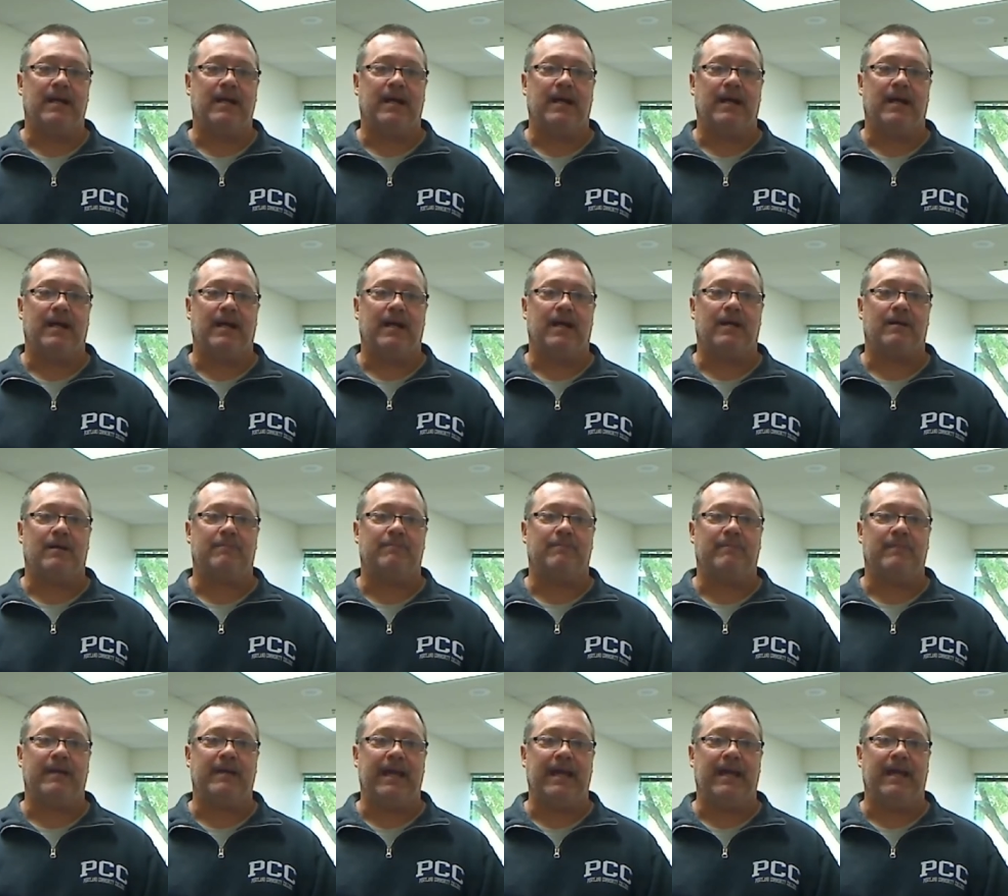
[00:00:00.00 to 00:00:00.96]

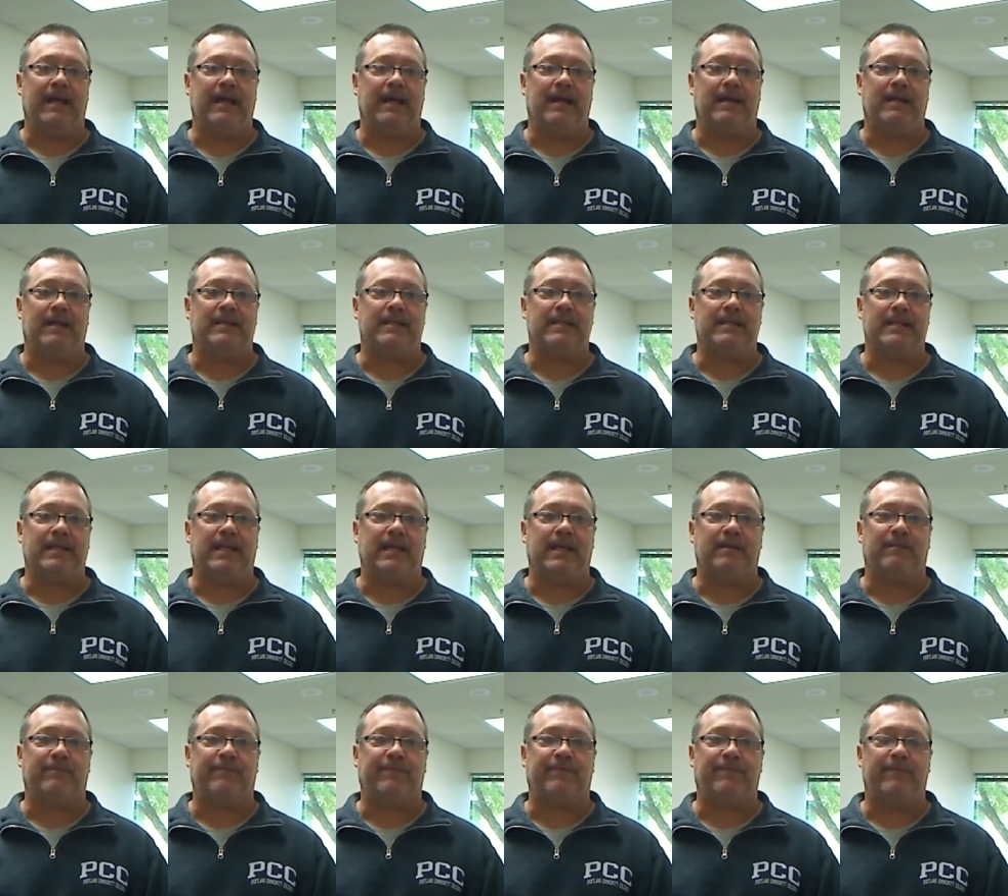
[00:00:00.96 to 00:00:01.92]
And
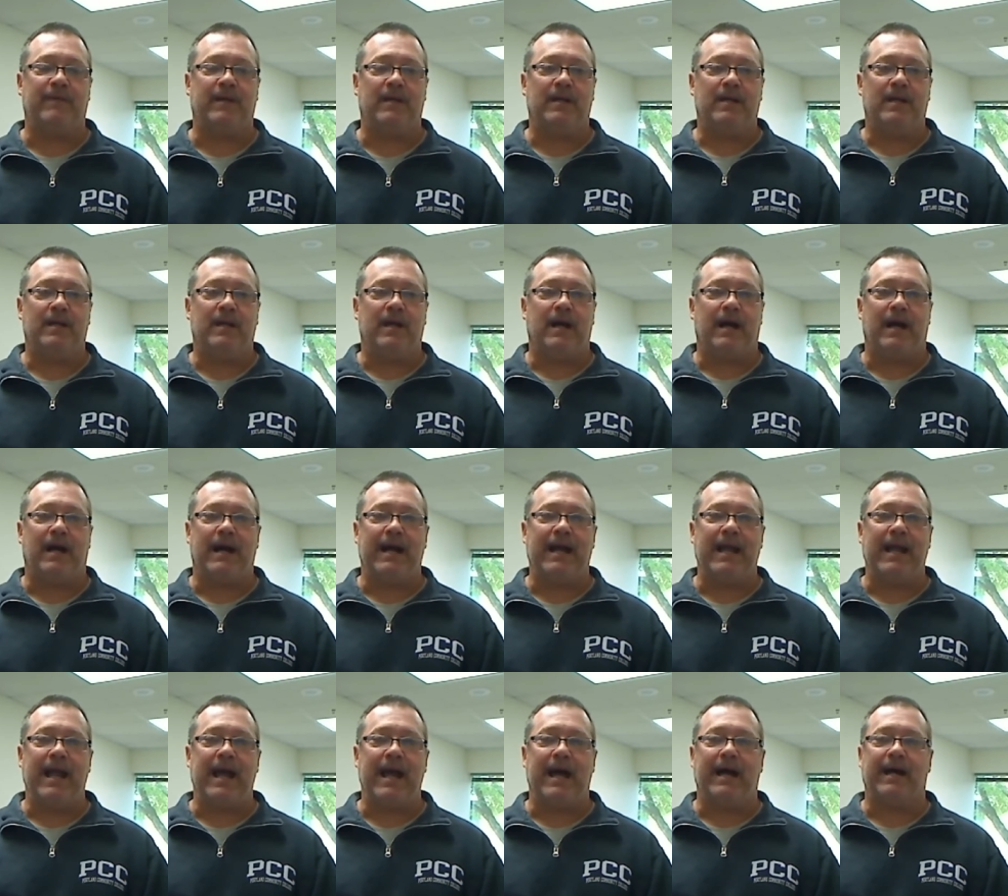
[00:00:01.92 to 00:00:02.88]
if I
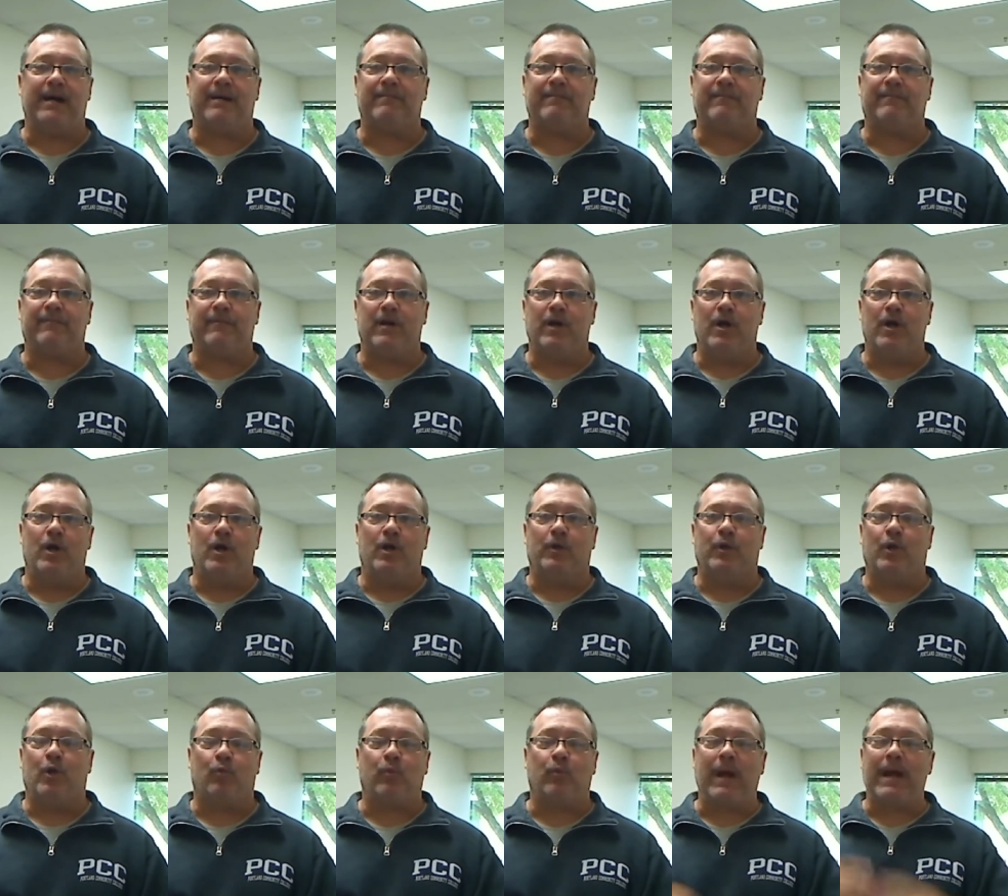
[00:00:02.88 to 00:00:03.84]
have,
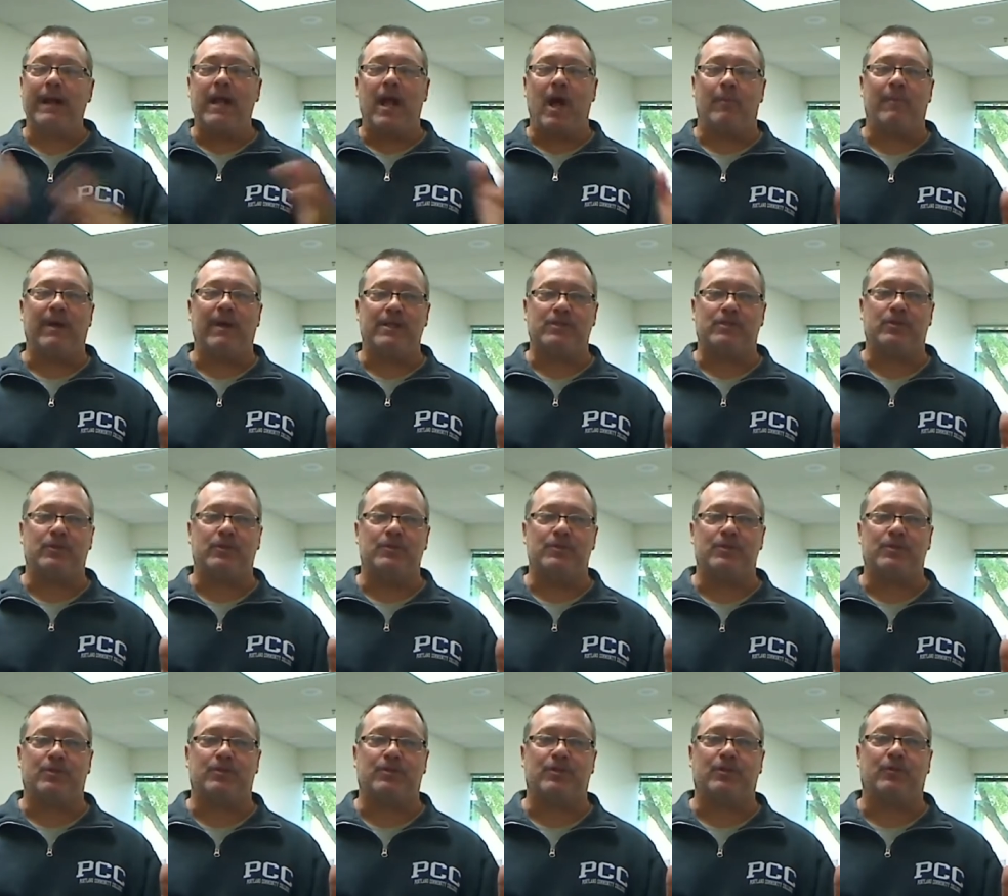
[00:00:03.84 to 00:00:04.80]
right now my
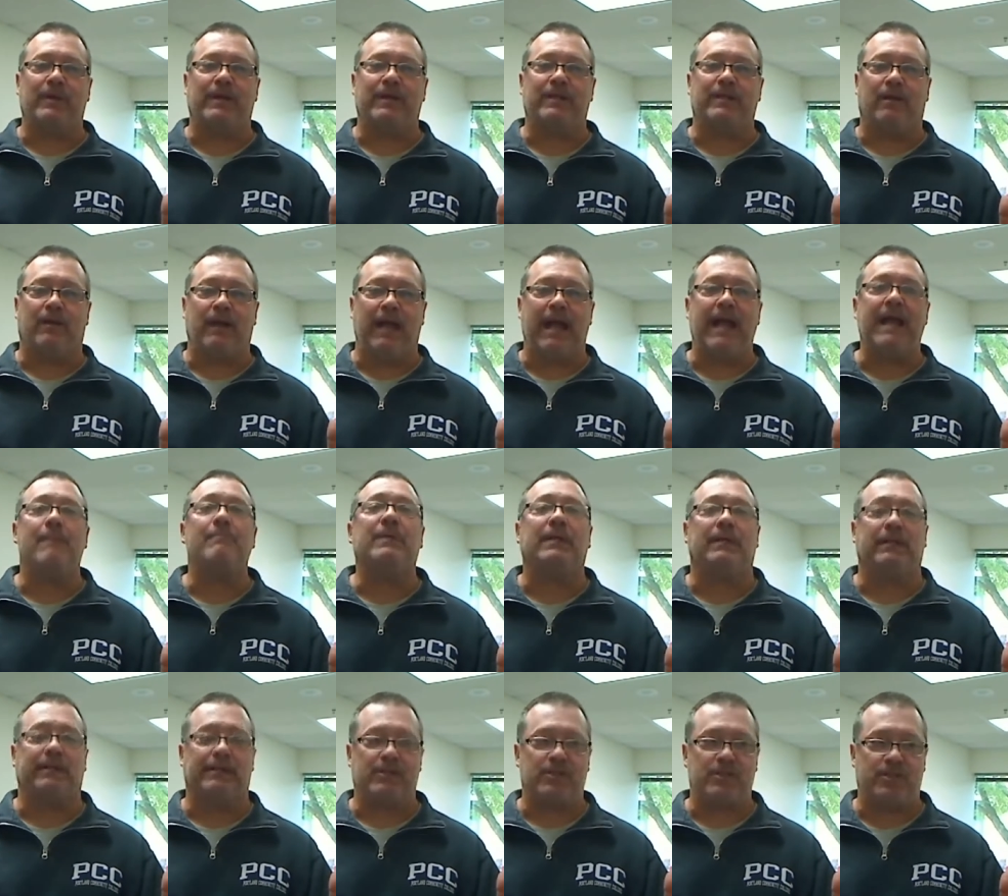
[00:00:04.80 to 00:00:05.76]
students are doing their
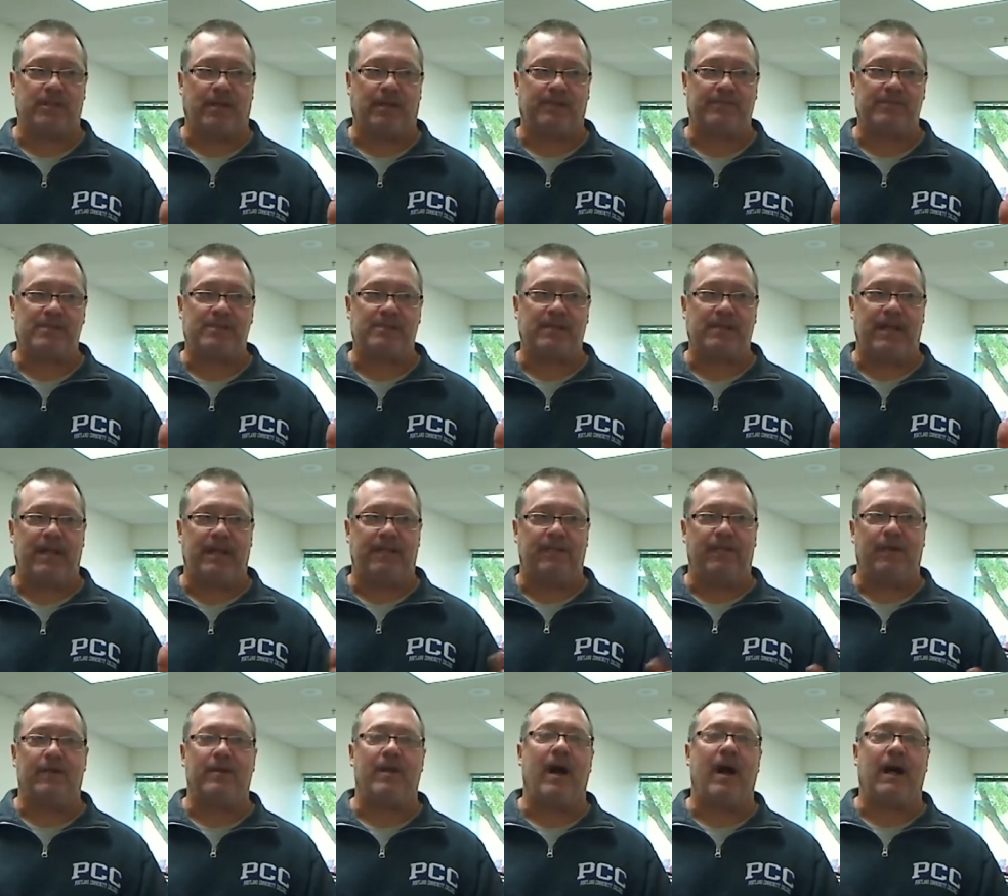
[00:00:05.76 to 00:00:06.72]
ambulance shifts and
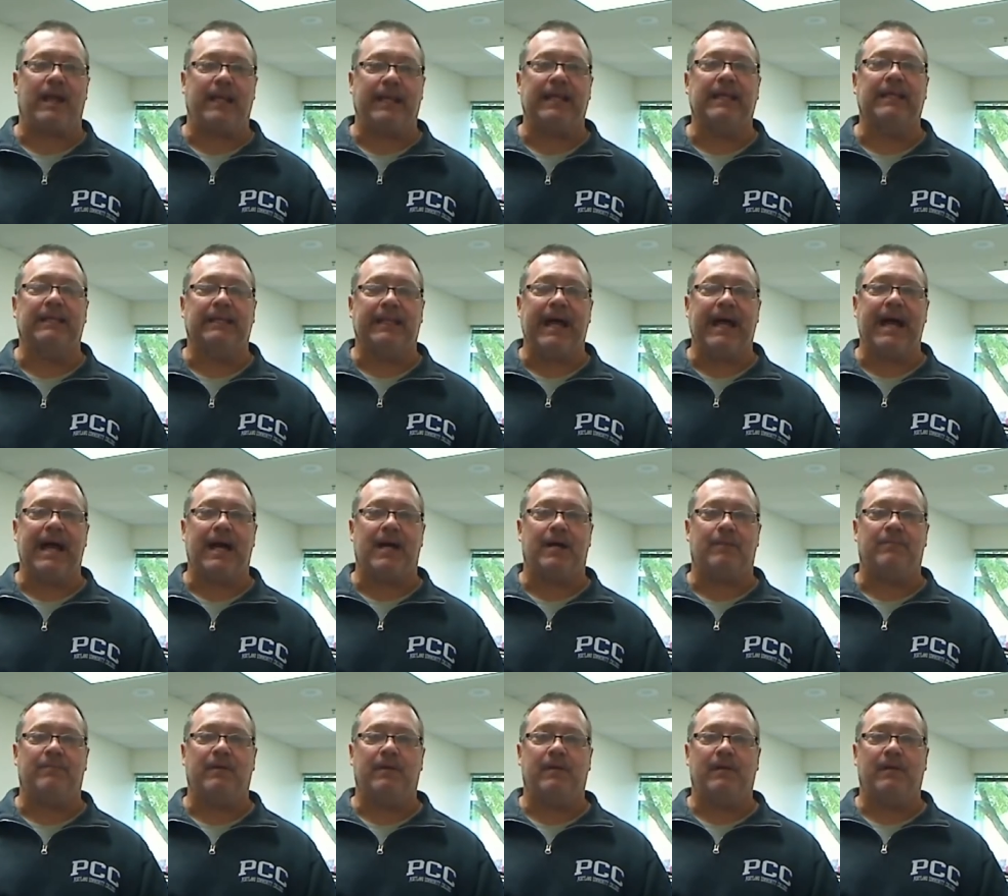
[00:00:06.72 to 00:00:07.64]
they're not in lab